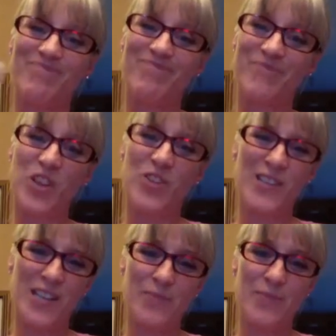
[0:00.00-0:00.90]

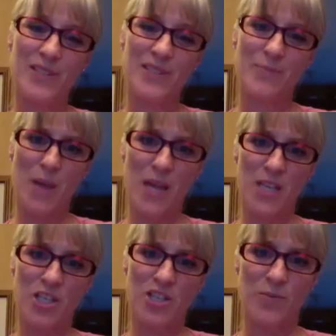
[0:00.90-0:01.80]
fingertips,
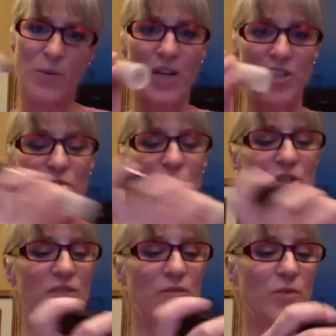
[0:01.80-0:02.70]
sponge, brush,
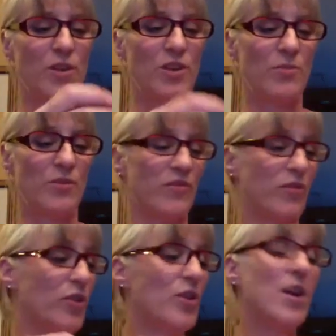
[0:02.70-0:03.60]
whichever one you
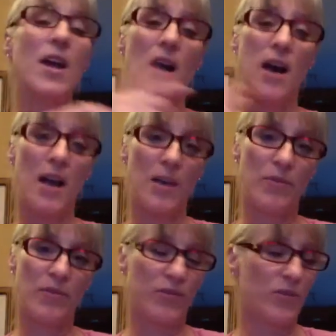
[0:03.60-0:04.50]
prefer. I
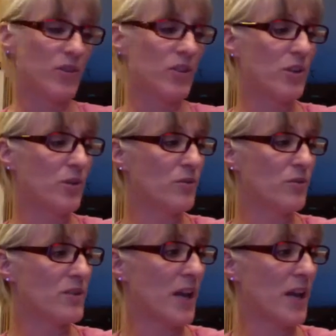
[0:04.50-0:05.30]
prefer to use